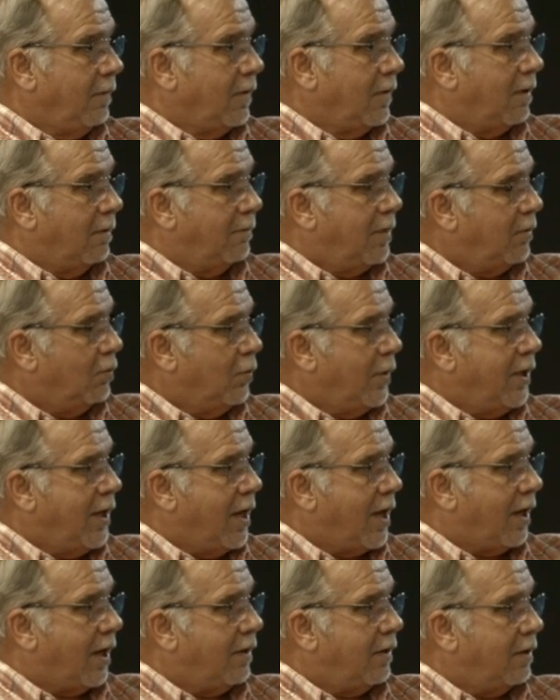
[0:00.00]
I mean, we
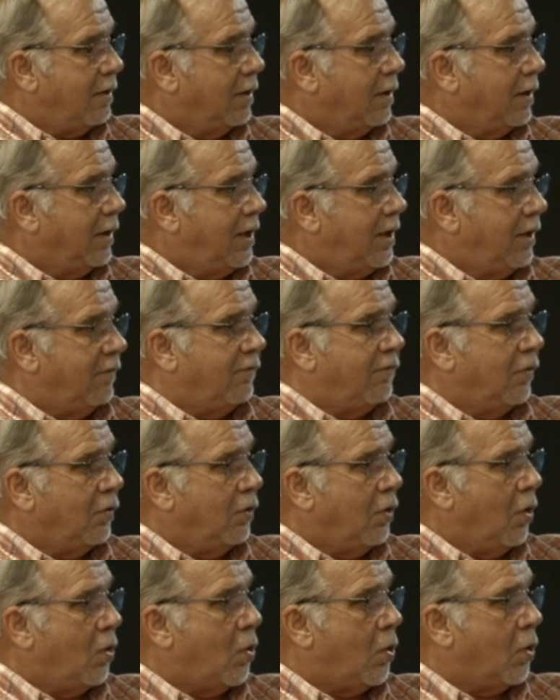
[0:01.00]
got to give the
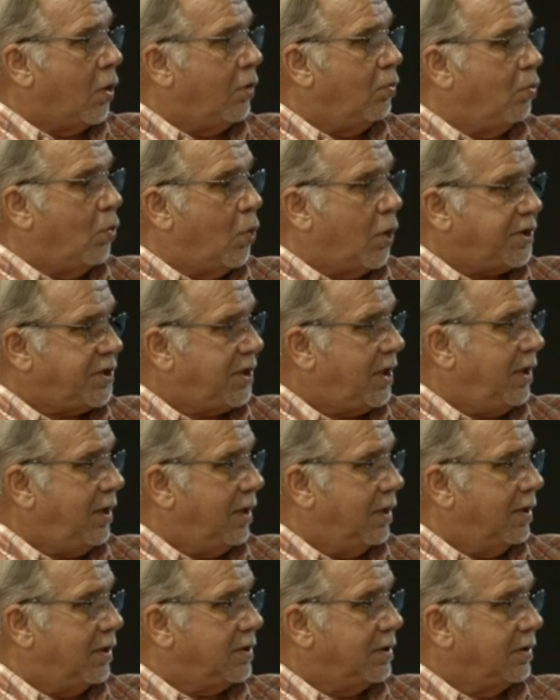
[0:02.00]
Lord what's
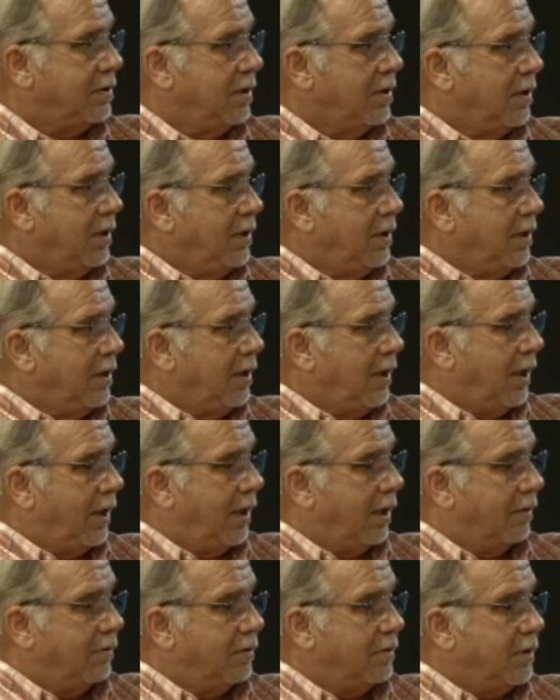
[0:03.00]
His. And,